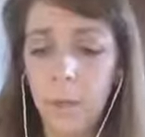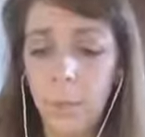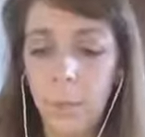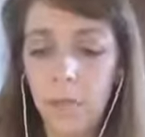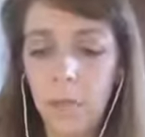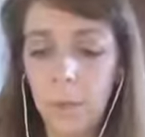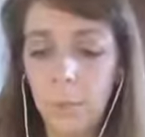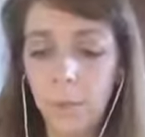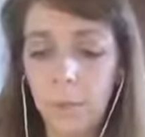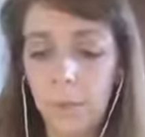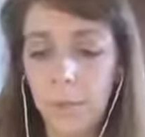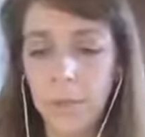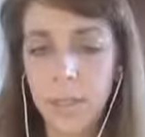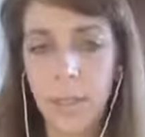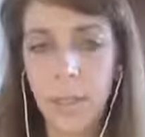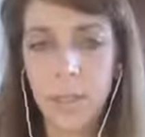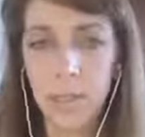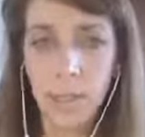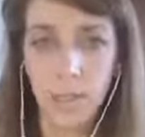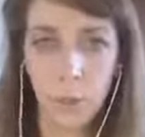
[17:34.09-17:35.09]
people are
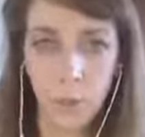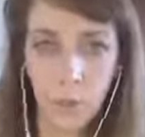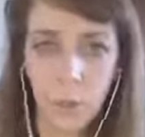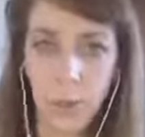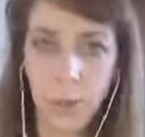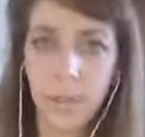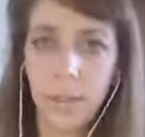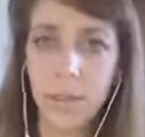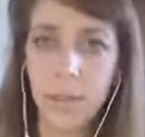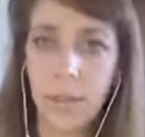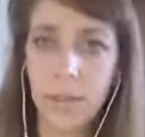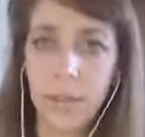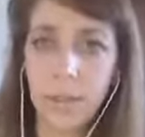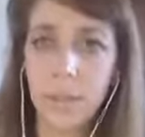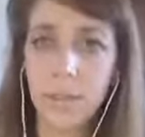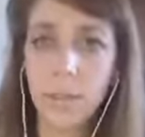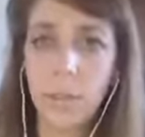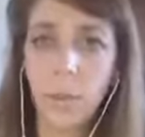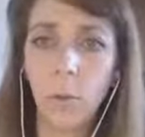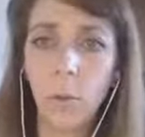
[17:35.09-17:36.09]
testing and trying things
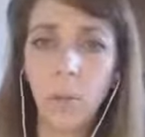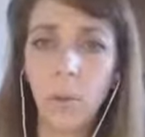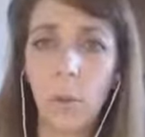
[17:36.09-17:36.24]
to see,